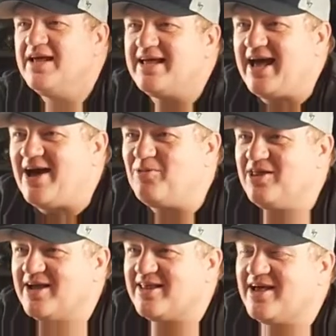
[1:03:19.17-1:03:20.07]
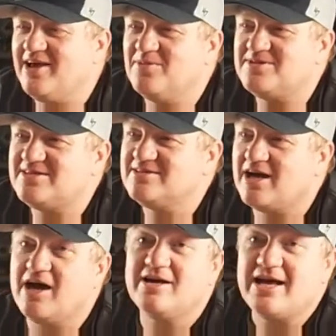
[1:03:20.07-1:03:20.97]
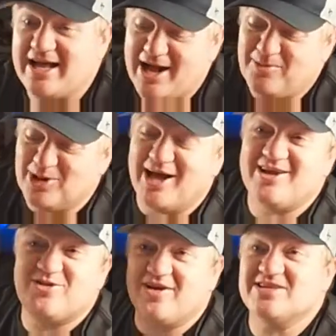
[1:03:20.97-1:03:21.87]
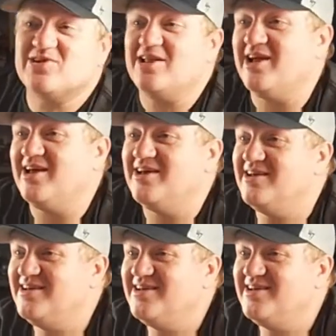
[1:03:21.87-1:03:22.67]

Yeah, we like that Gibbs, and I am a Lions fan, so I like it.